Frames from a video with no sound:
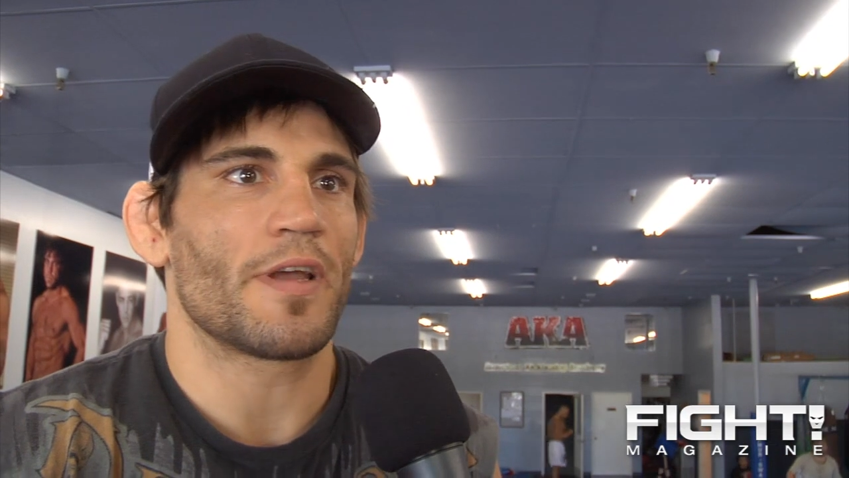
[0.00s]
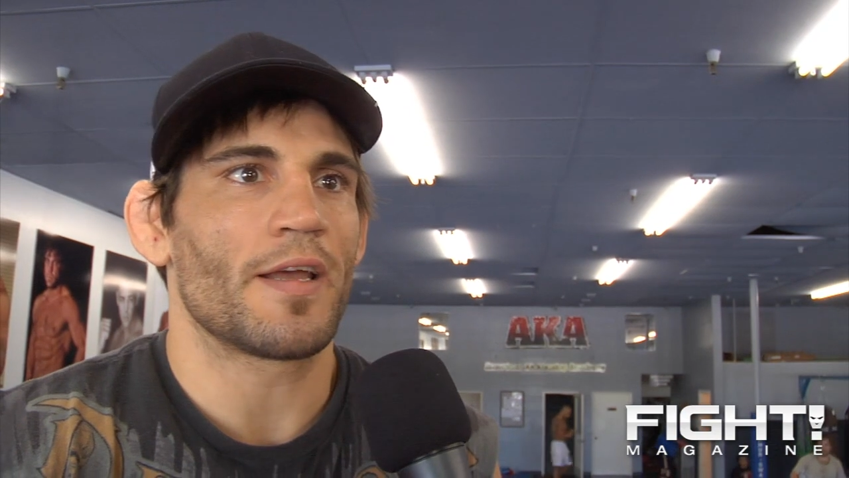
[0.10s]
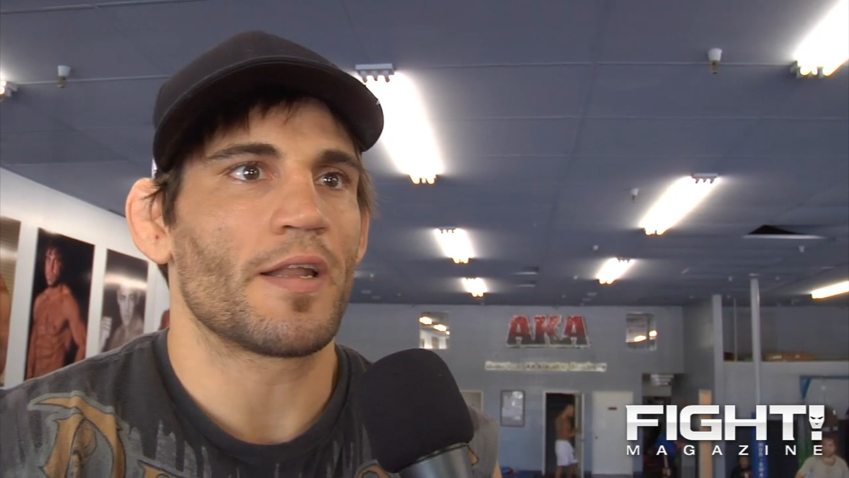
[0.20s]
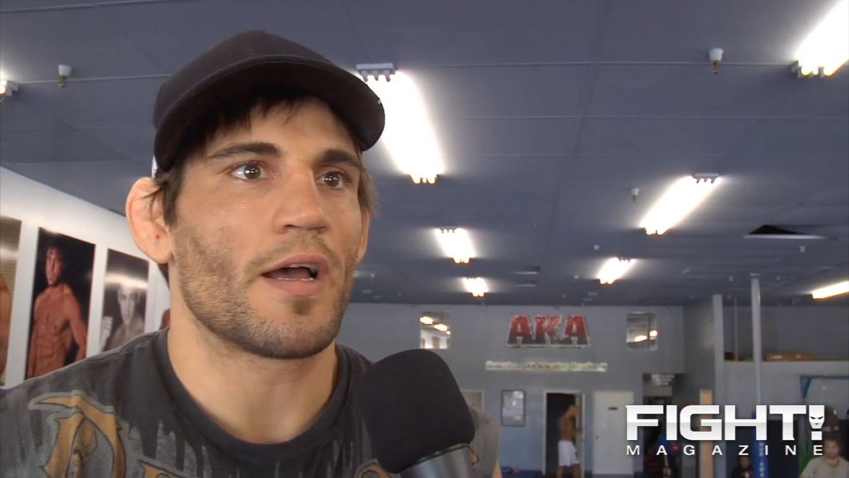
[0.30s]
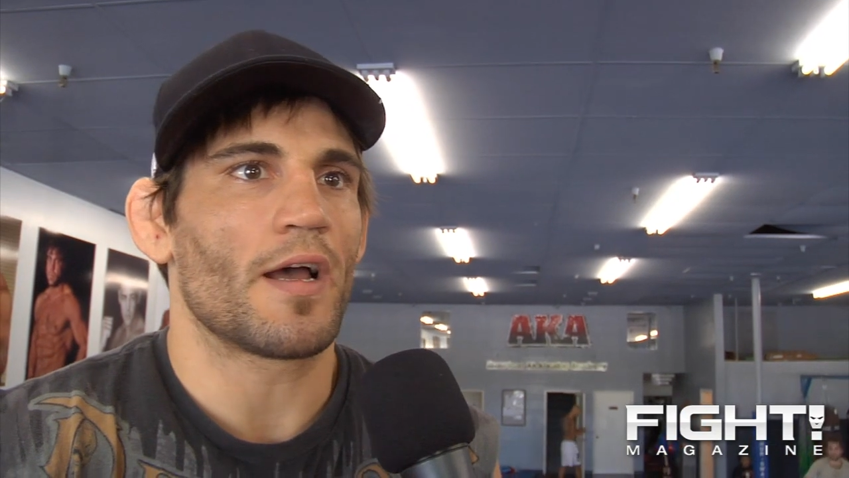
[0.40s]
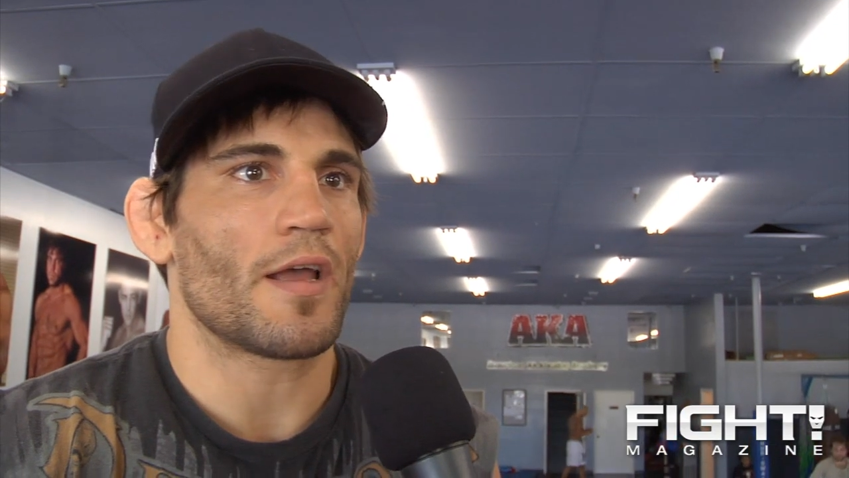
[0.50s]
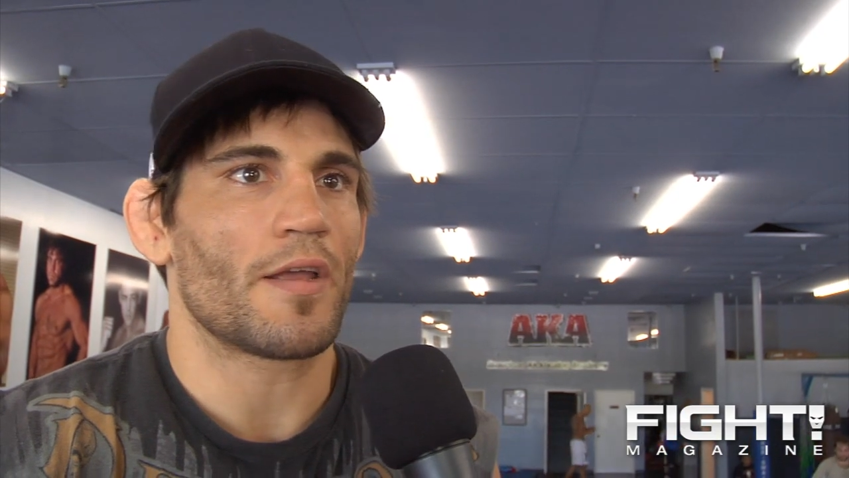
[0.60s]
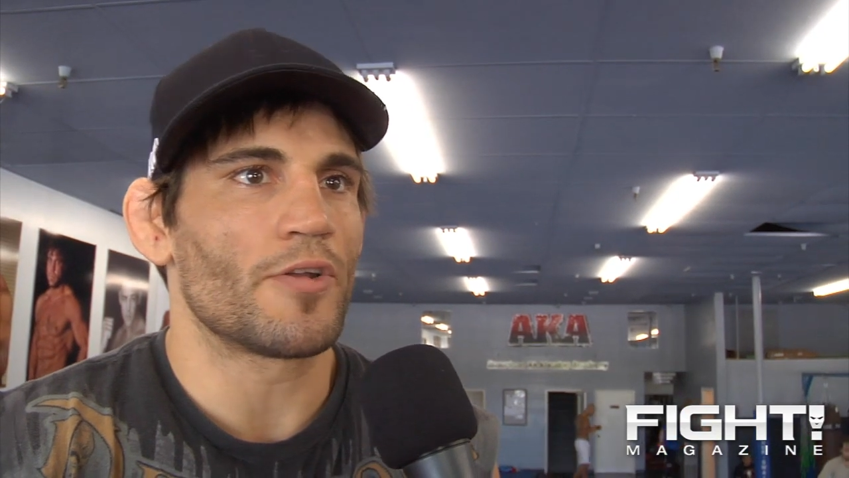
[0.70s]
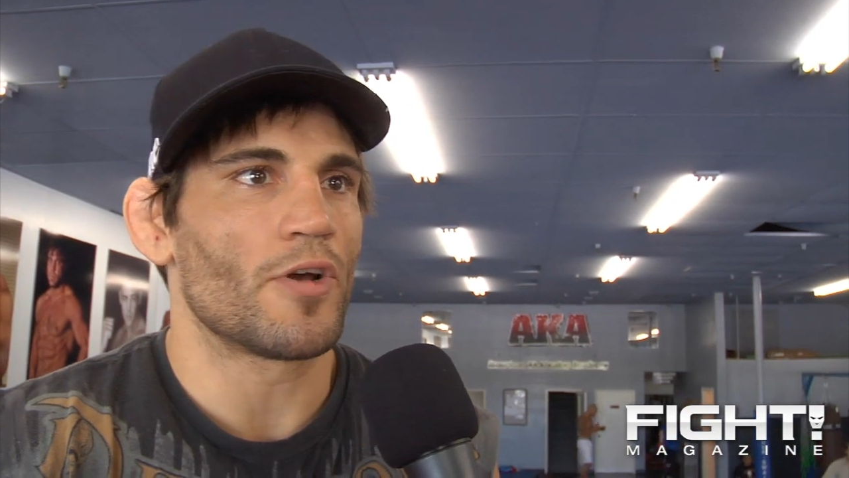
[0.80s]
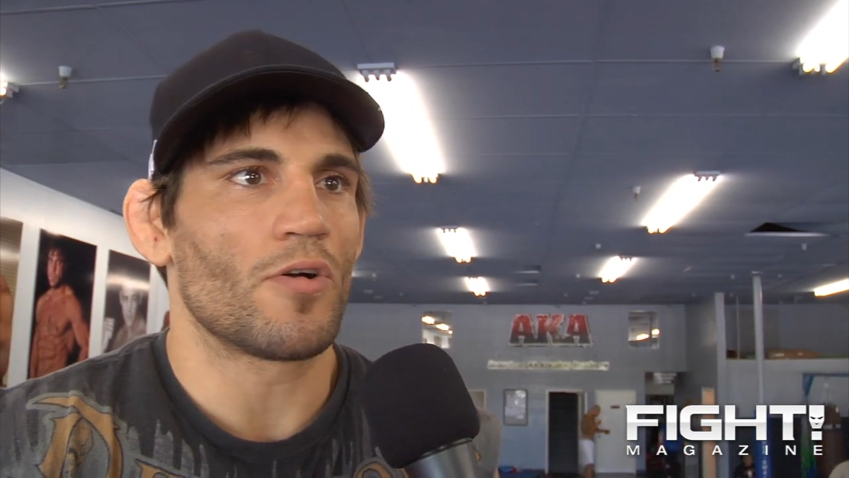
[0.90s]
and
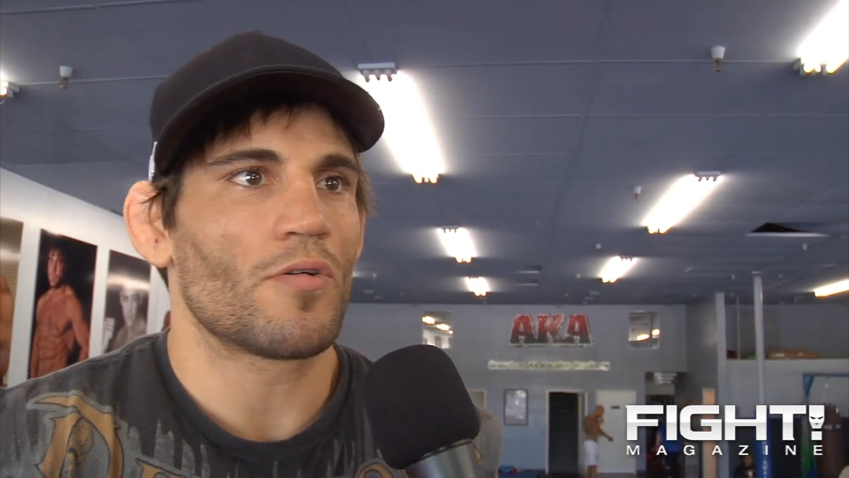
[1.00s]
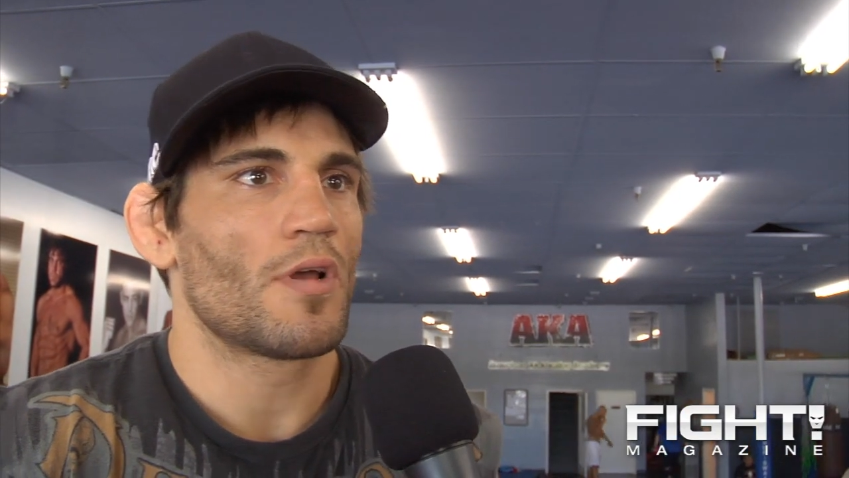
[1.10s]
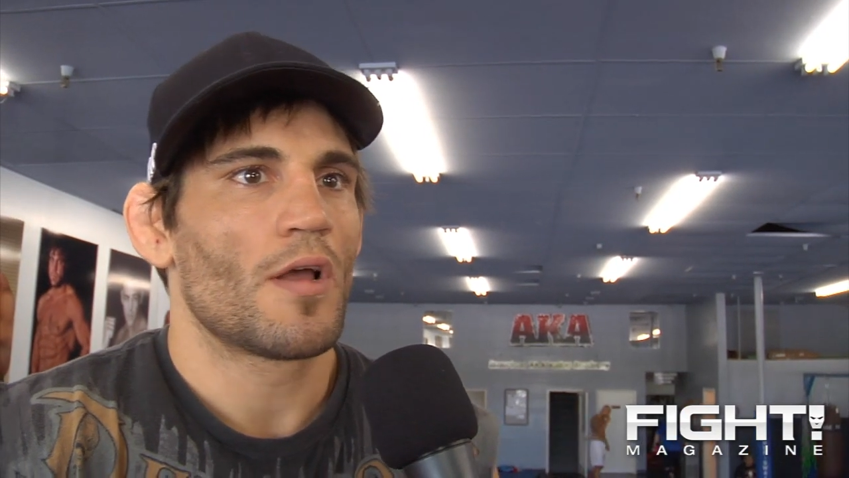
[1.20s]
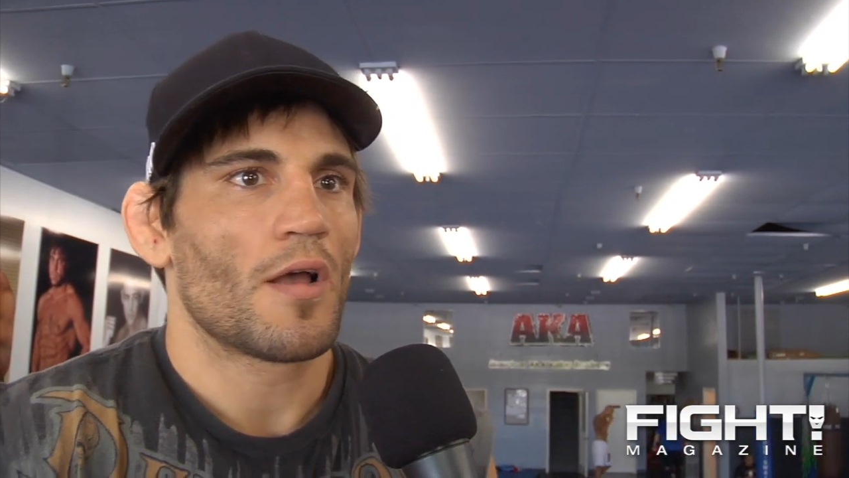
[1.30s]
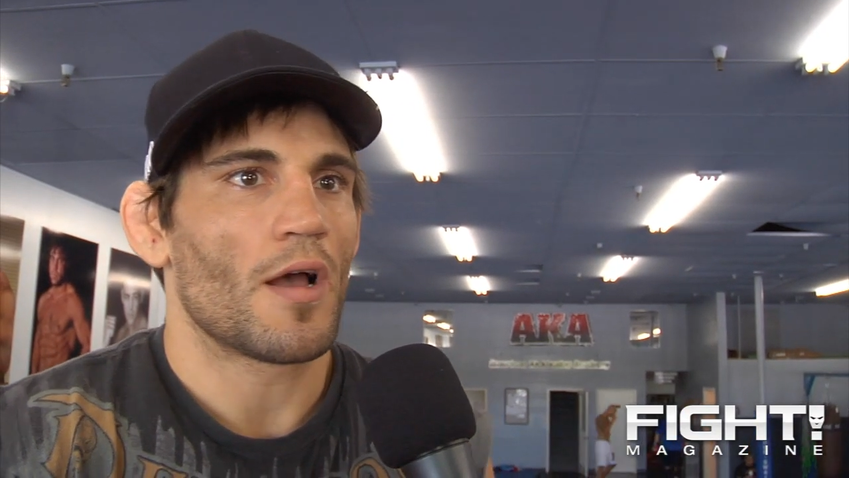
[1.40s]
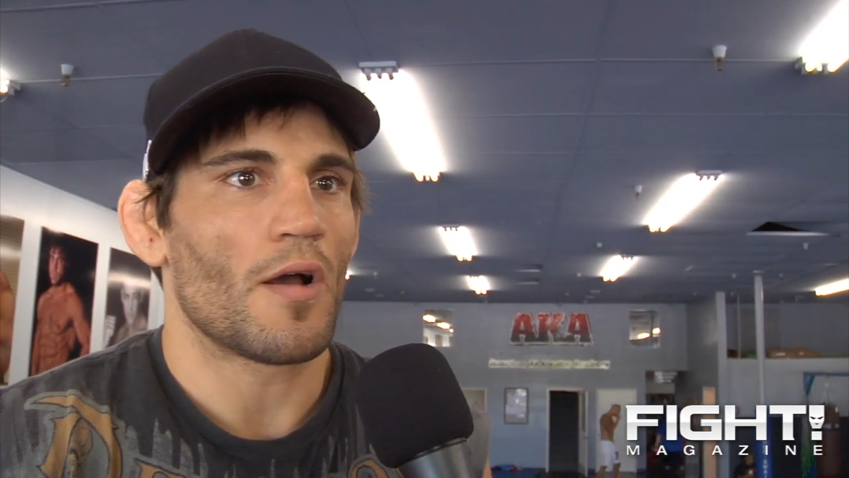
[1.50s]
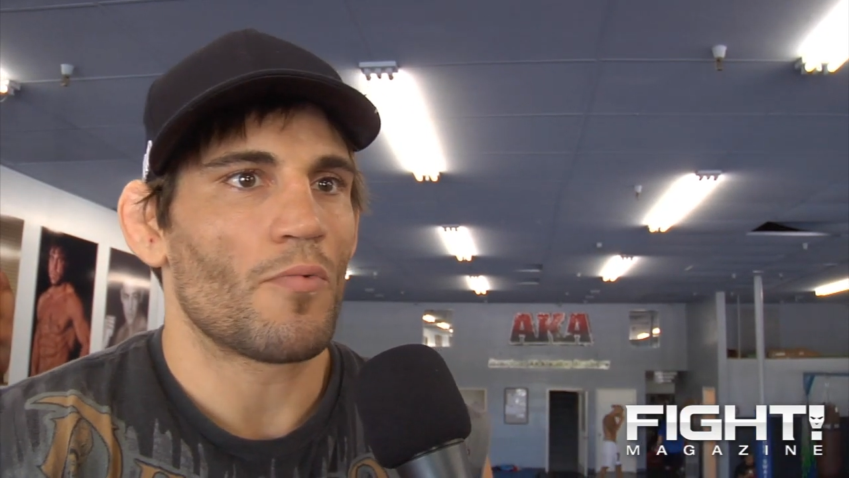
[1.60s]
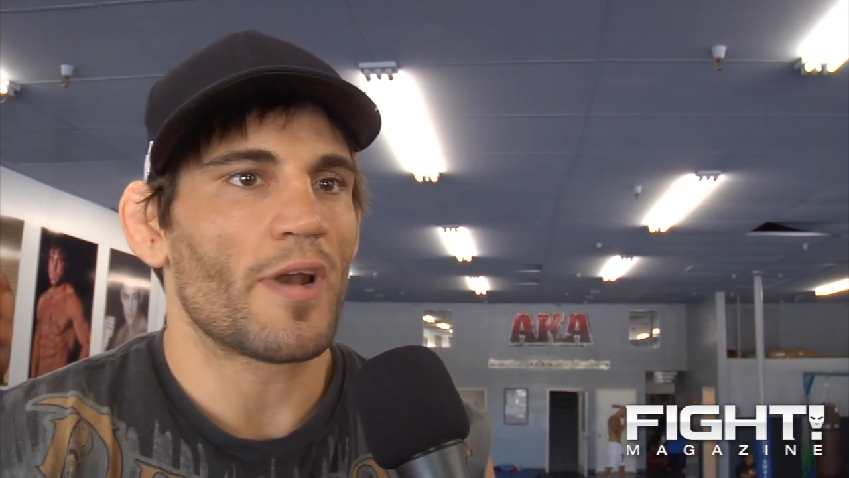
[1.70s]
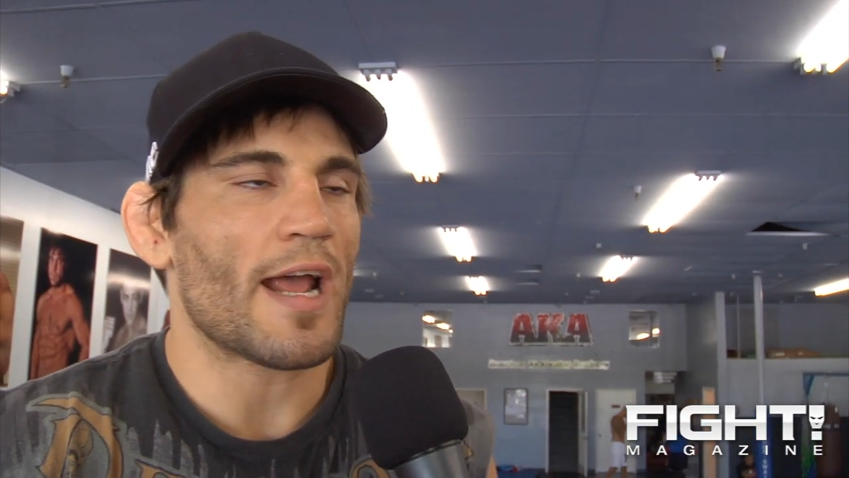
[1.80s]
what